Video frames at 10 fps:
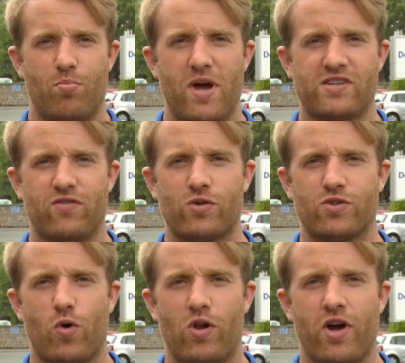Best of luck
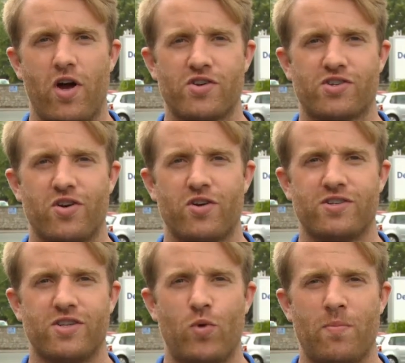to all the Irish
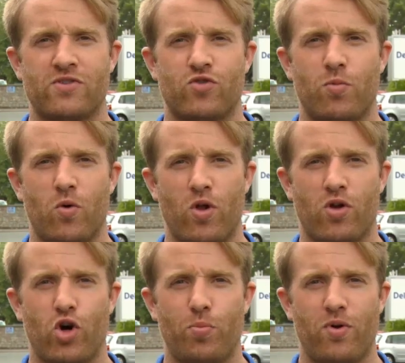girls in the Women's Rugby
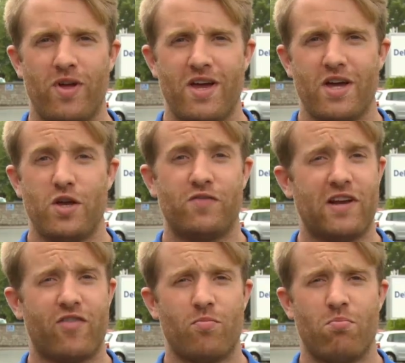World Cup. You've
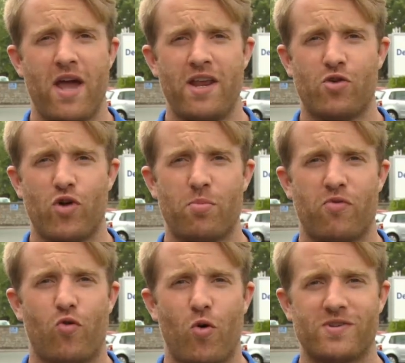delivered many great
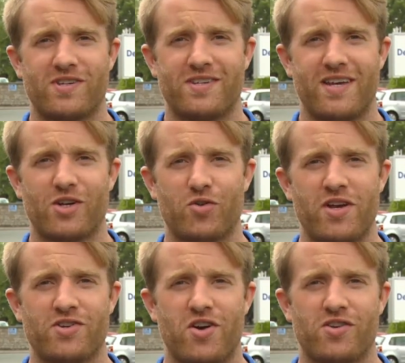performances in the
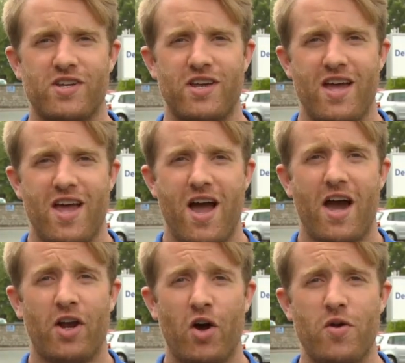green jersey,
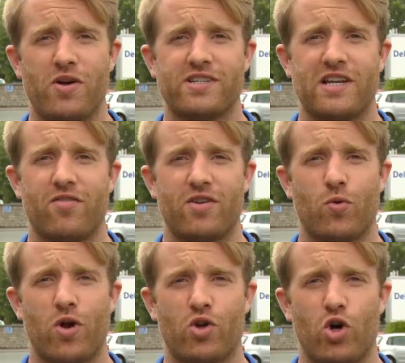and I know you can deliver in the World